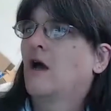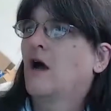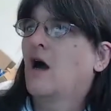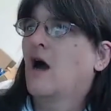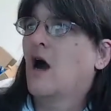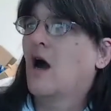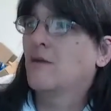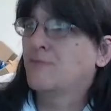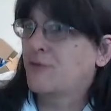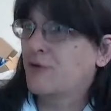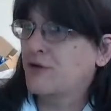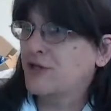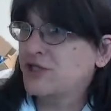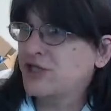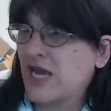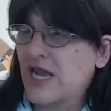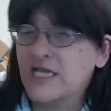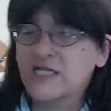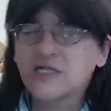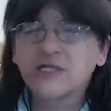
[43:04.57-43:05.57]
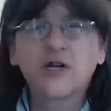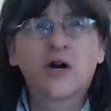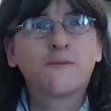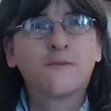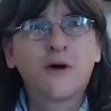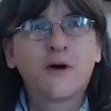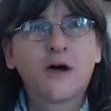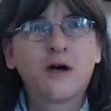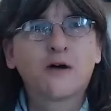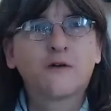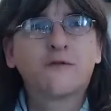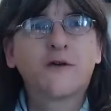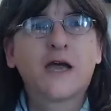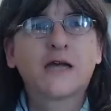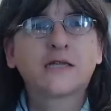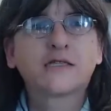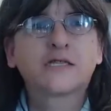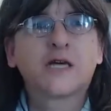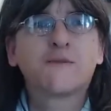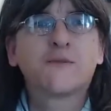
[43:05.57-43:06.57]
I appreciate it's not
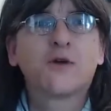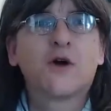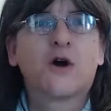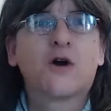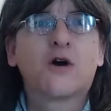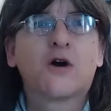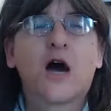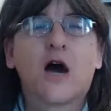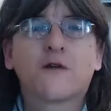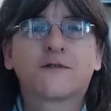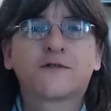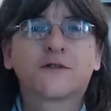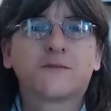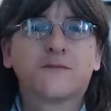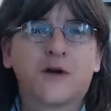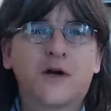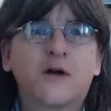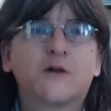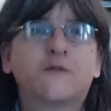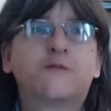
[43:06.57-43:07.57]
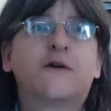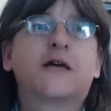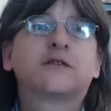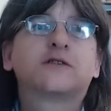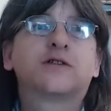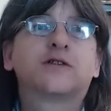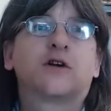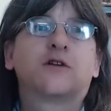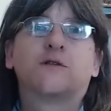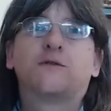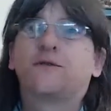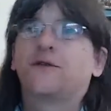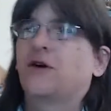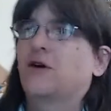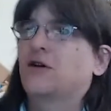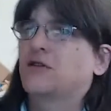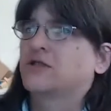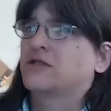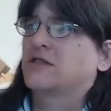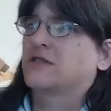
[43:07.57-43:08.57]
perfect. I'm not after perfect on the
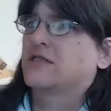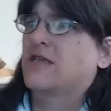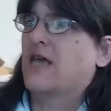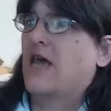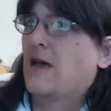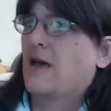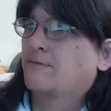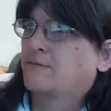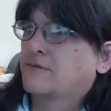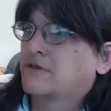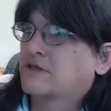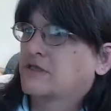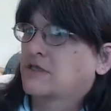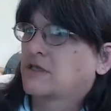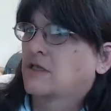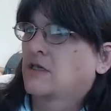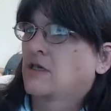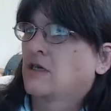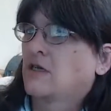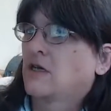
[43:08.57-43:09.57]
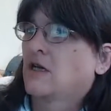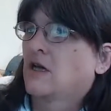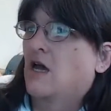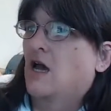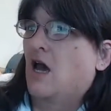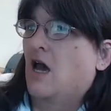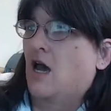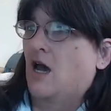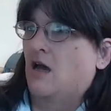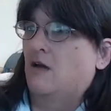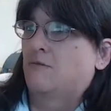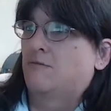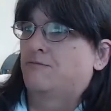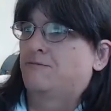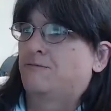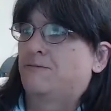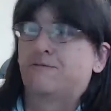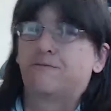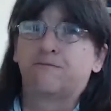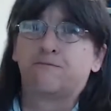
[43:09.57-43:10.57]
first attempt, but
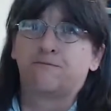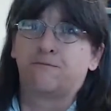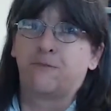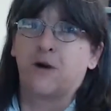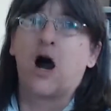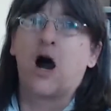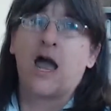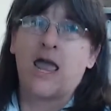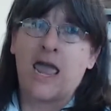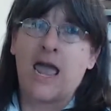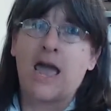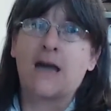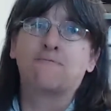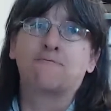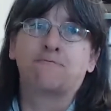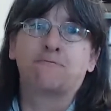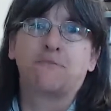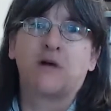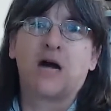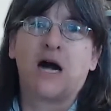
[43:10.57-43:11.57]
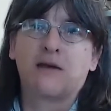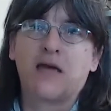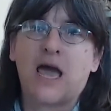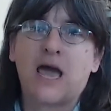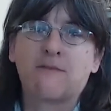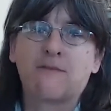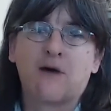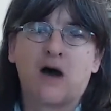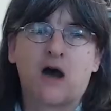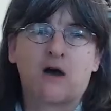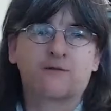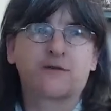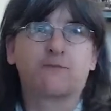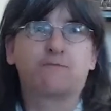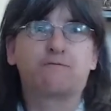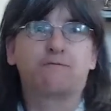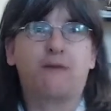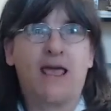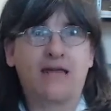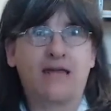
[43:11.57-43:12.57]
I am after
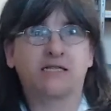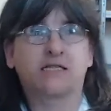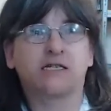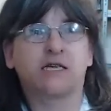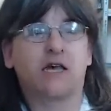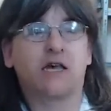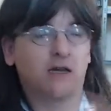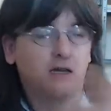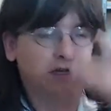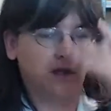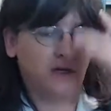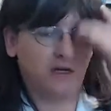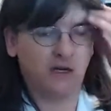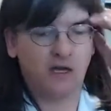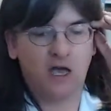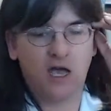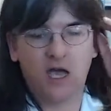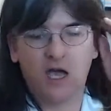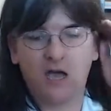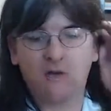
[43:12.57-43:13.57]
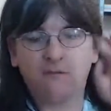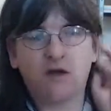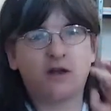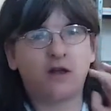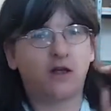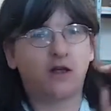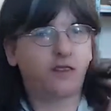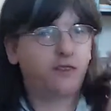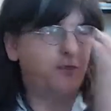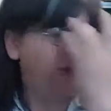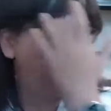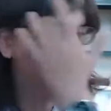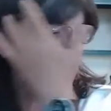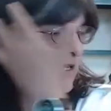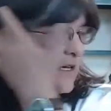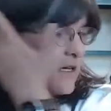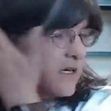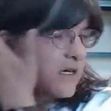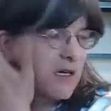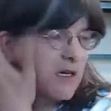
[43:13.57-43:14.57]
better, and I
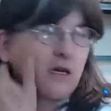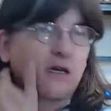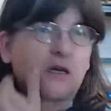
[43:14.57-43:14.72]
think